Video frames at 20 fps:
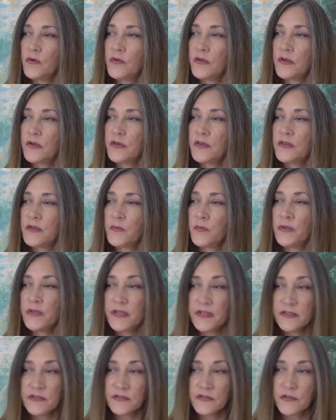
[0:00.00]
they
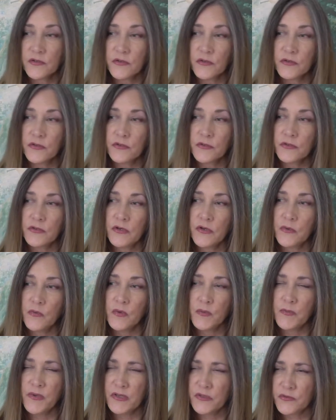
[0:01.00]
released her, and
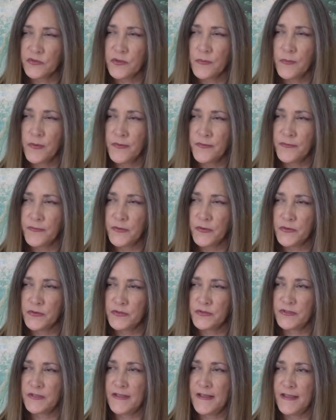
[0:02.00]
we picked her up on
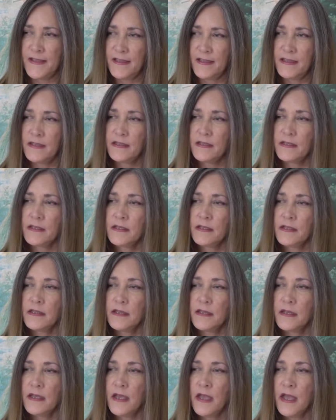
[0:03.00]
Thursday,
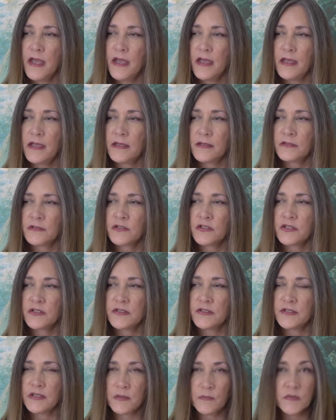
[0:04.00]
and she
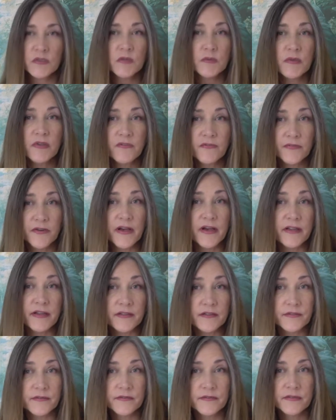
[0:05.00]
seemed to be
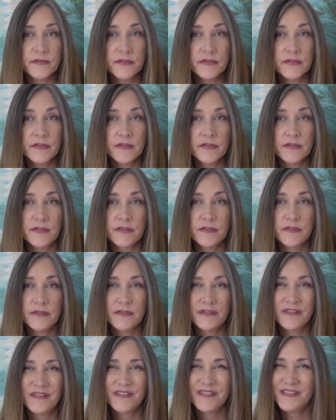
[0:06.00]
fine.
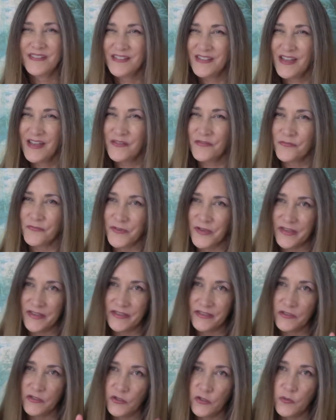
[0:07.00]
Not
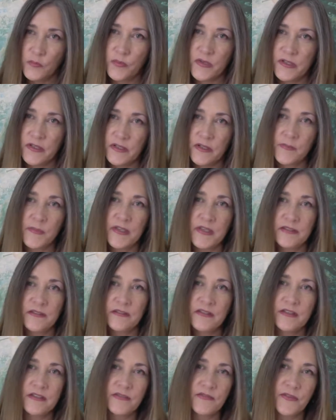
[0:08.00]
fine, you know, but I
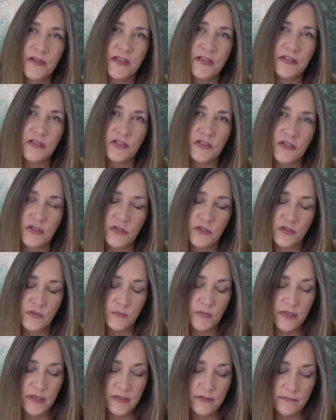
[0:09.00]
mean, as fine as she
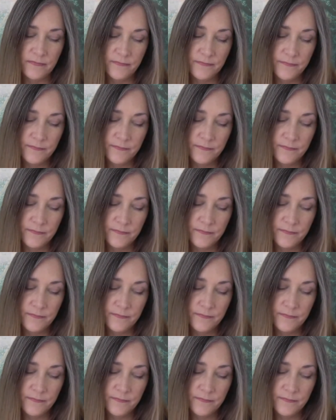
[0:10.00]
could be.